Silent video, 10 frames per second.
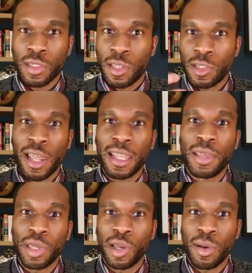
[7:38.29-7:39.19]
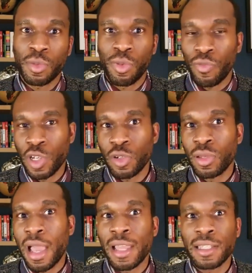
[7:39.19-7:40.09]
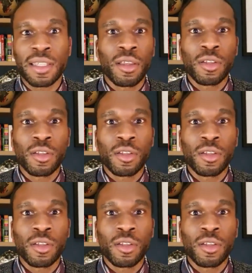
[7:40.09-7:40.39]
such that it becomes proficient at